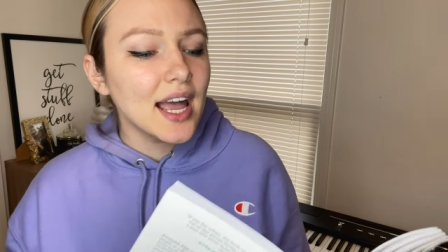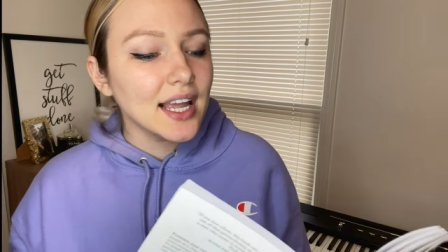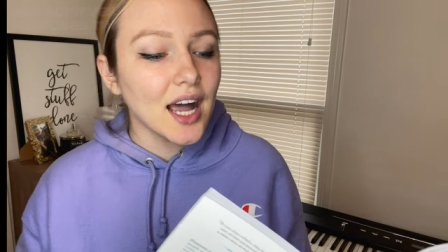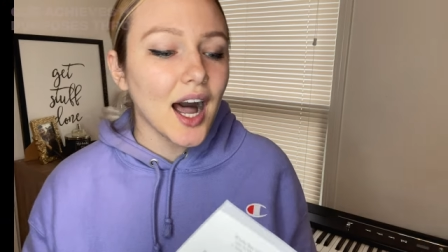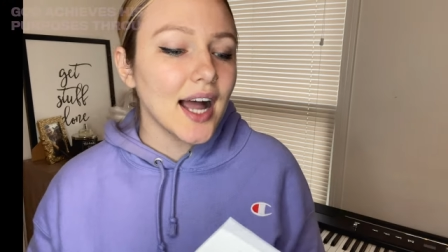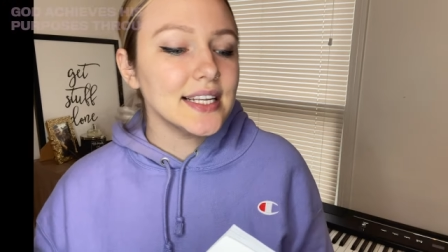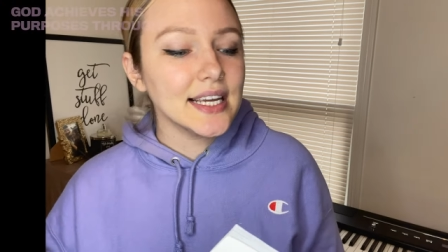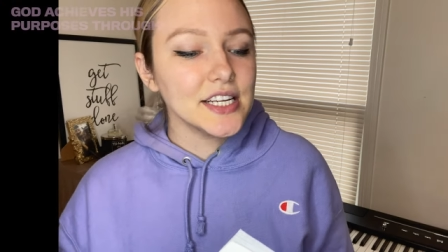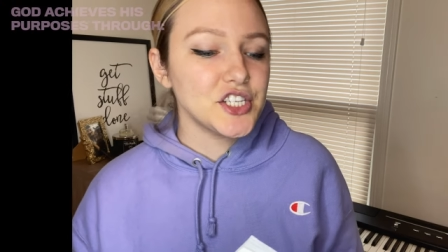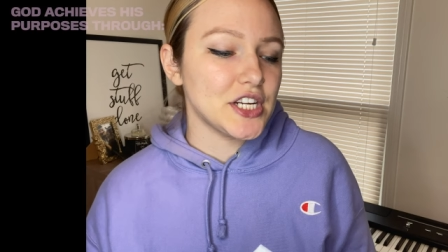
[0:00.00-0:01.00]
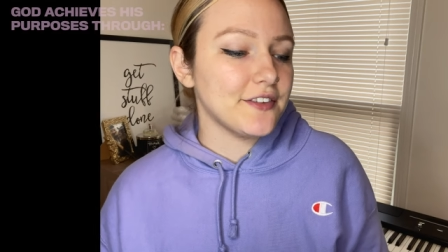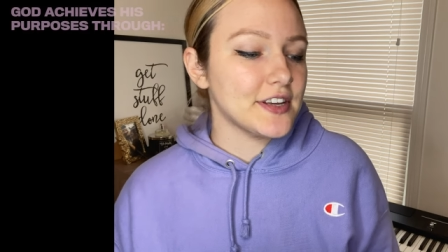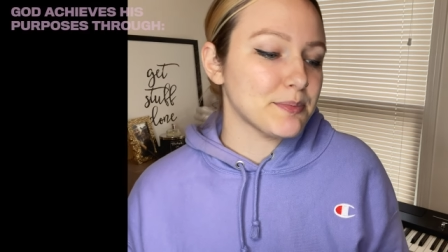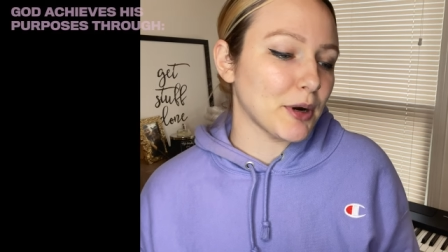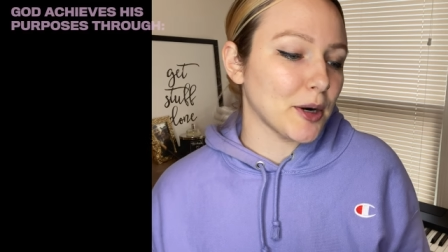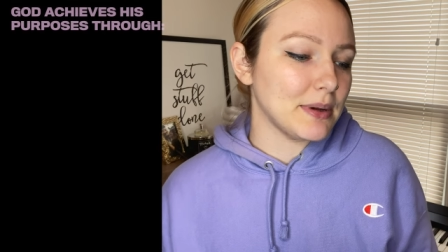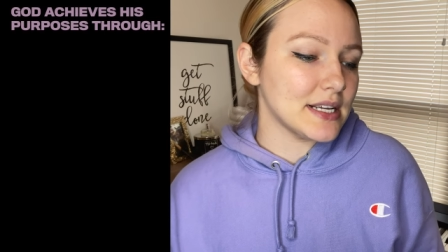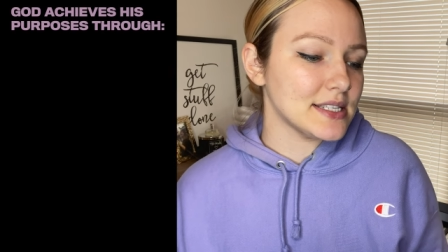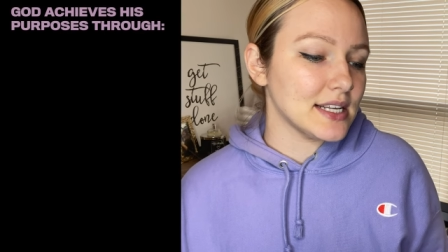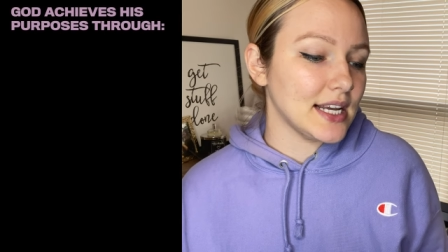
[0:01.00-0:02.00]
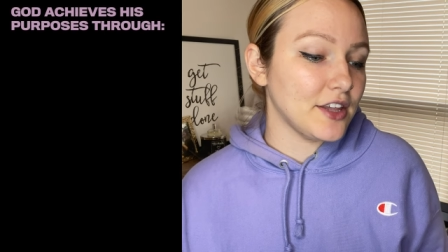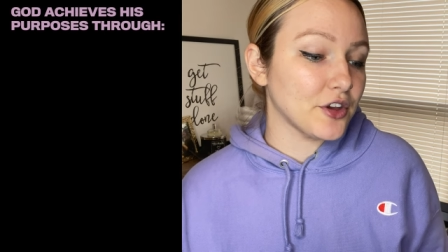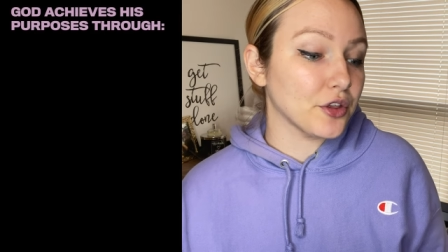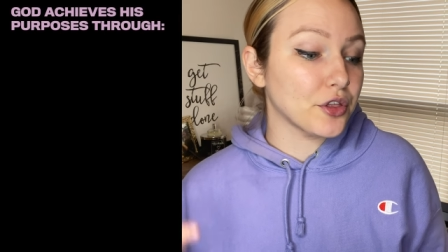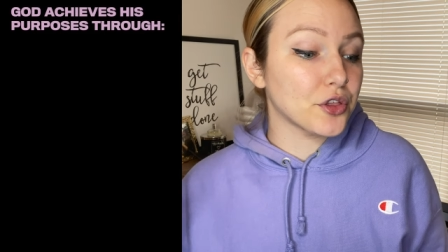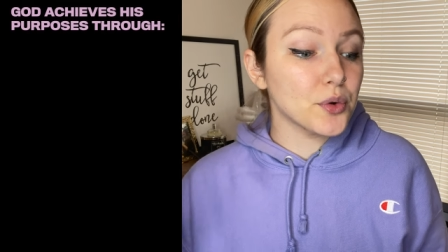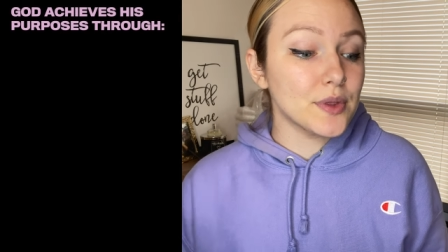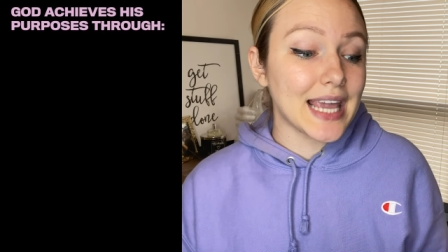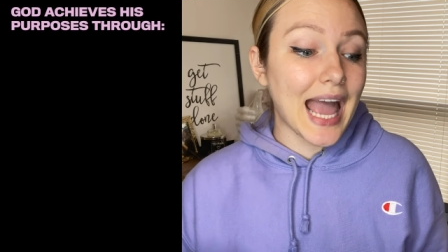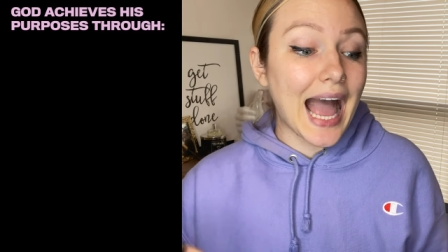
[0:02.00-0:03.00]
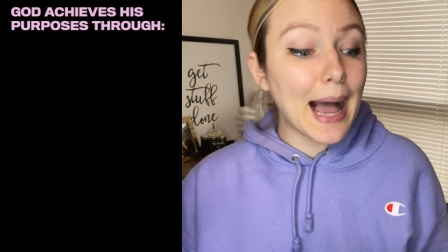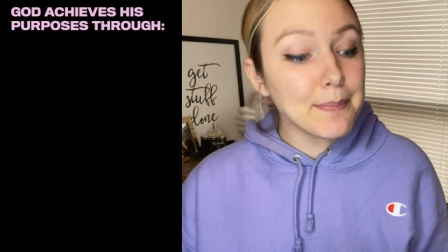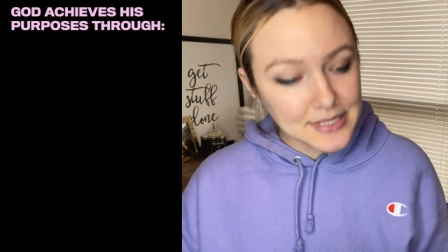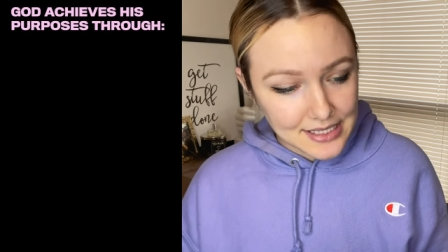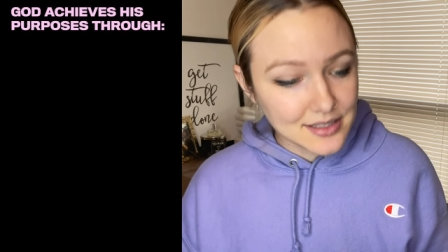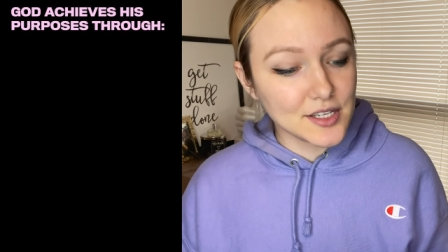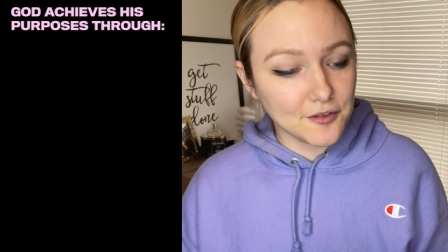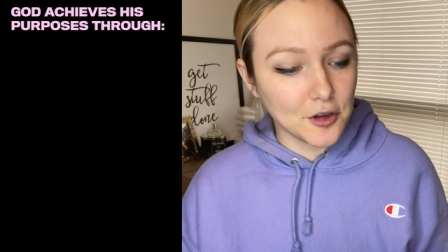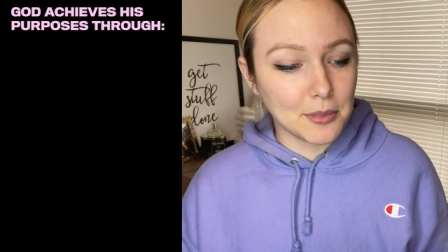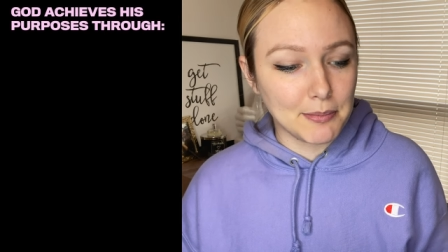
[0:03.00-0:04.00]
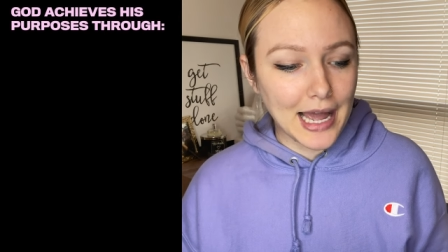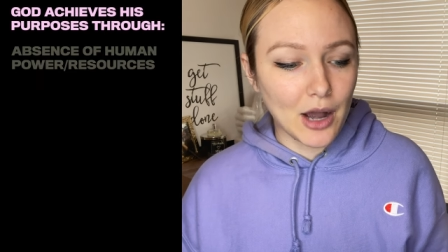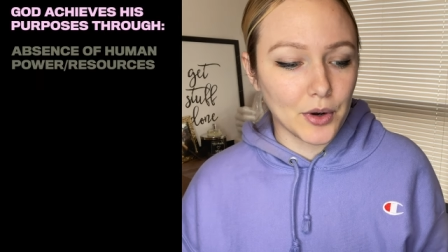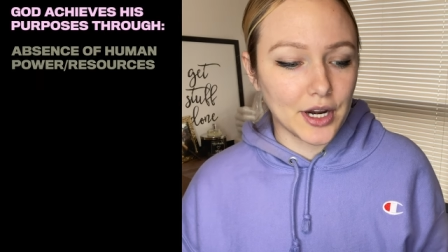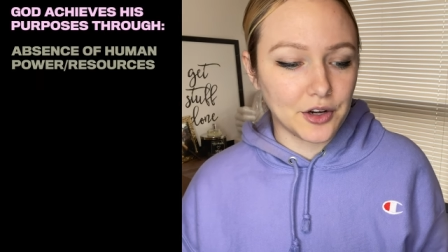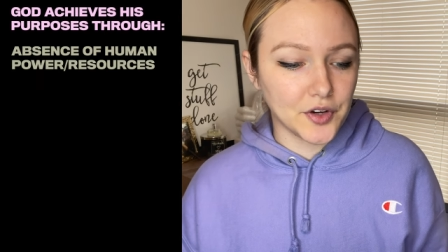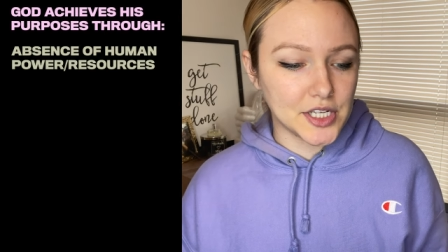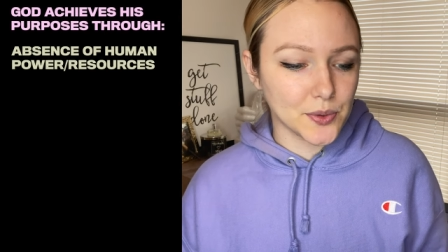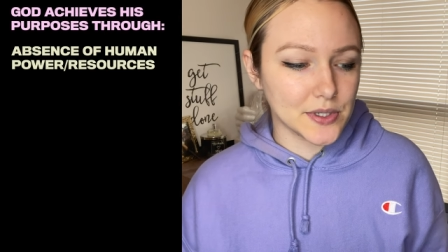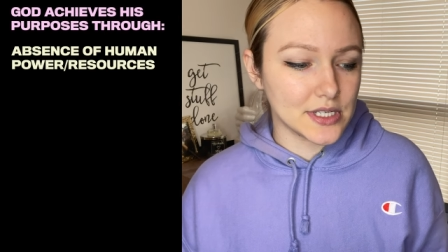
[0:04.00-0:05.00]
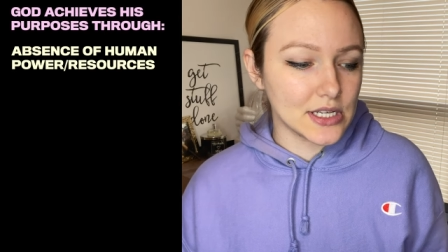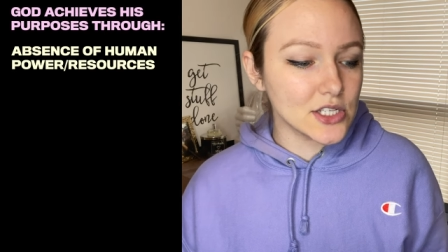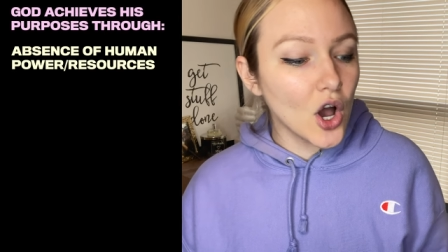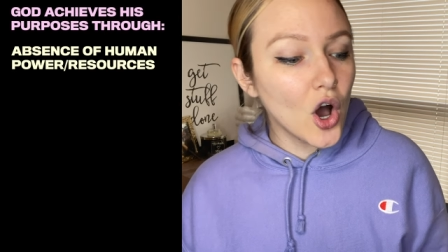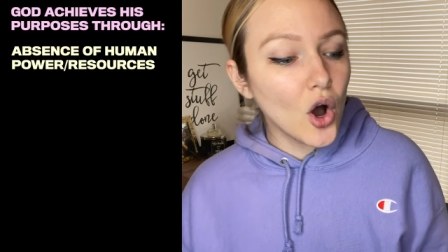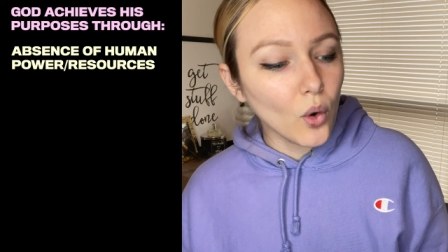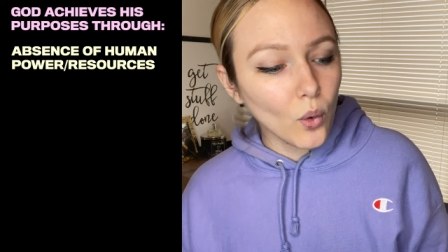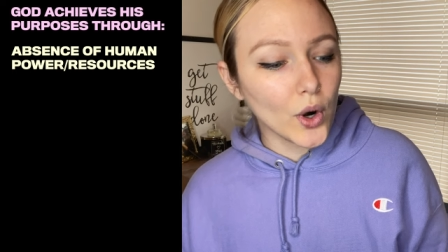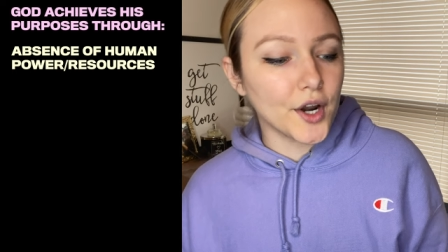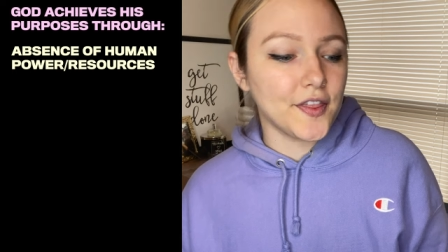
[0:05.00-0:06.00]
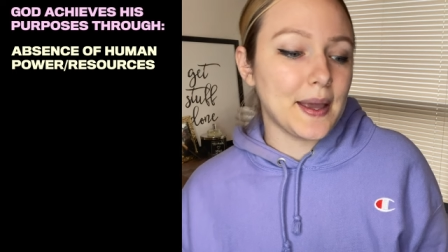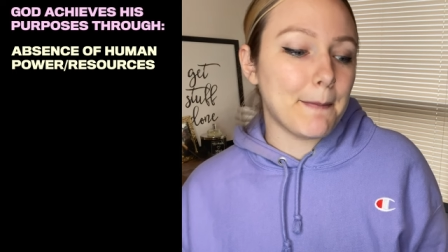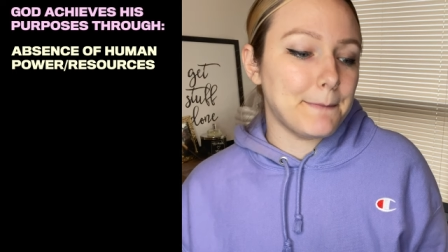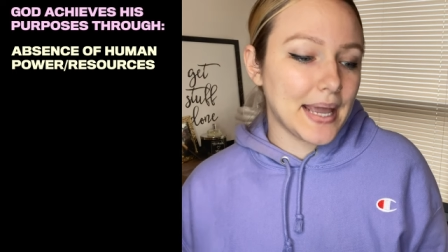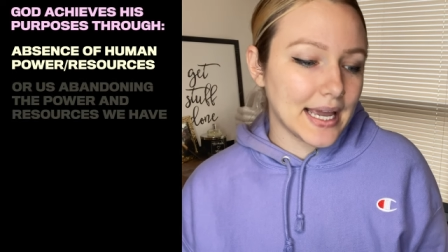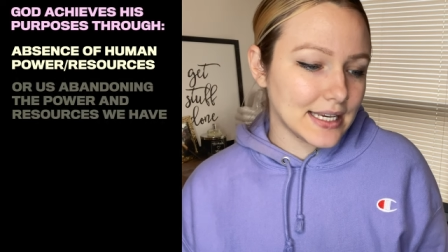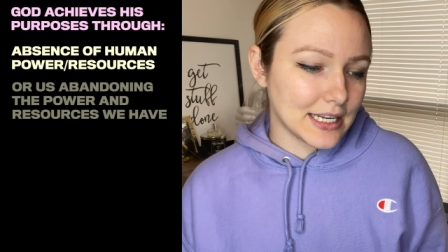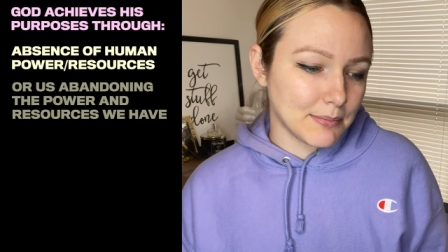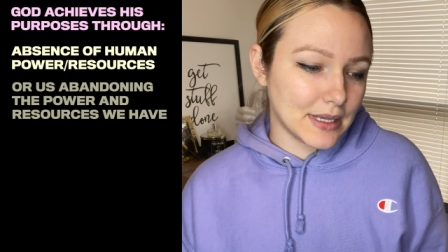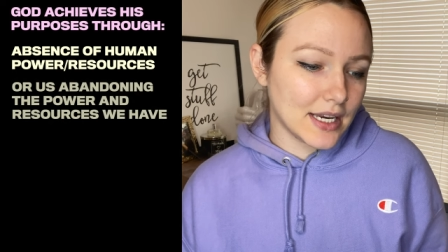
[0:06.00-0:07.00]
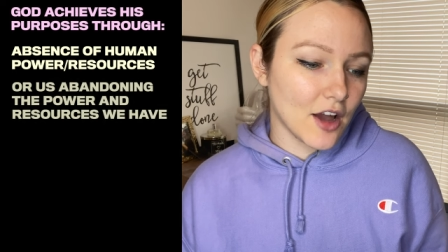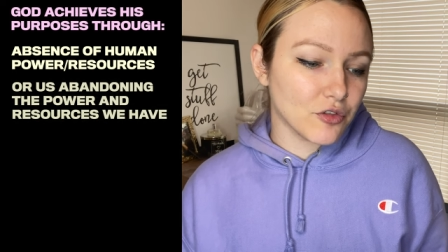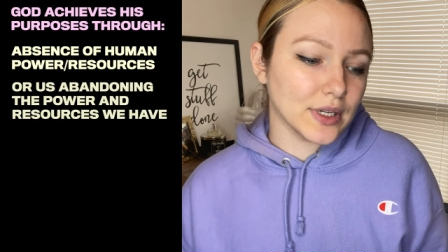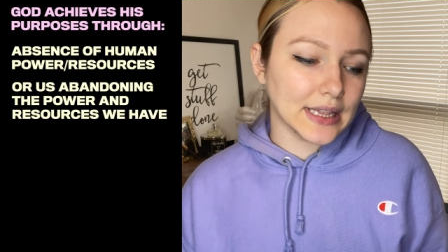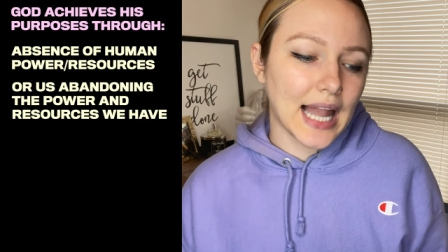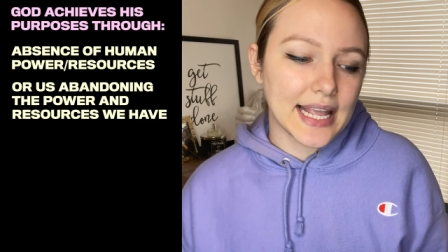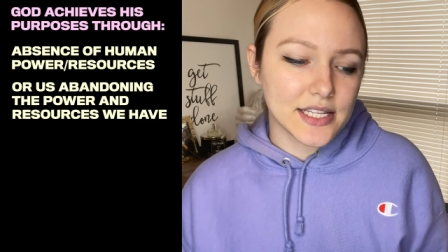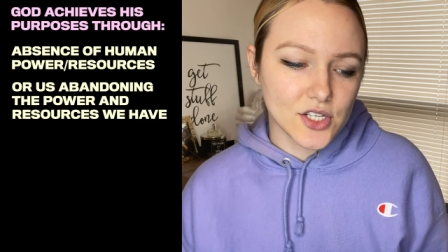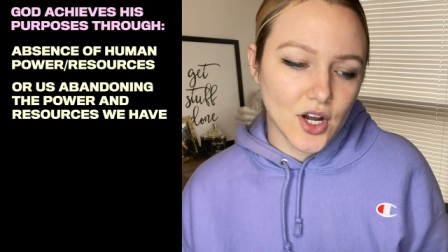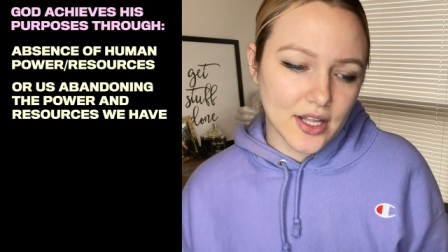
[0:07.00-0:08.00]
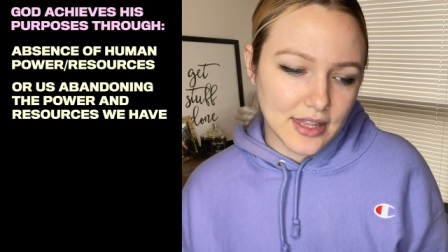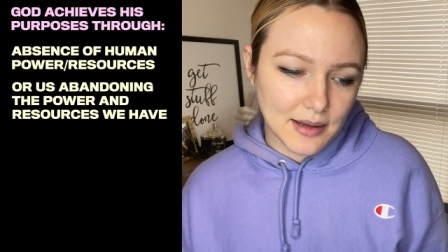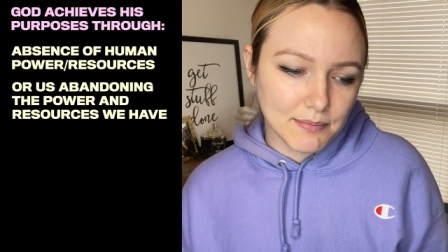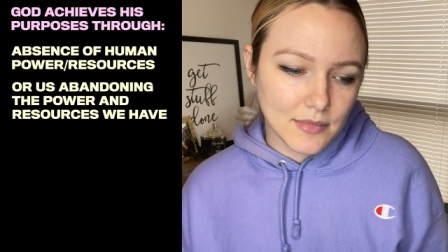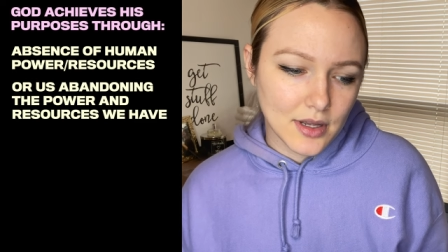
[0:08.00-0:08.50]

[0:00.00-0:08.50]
"God can achieve His purpose either through the absence of human power and resources or the abandonment of reliance on them.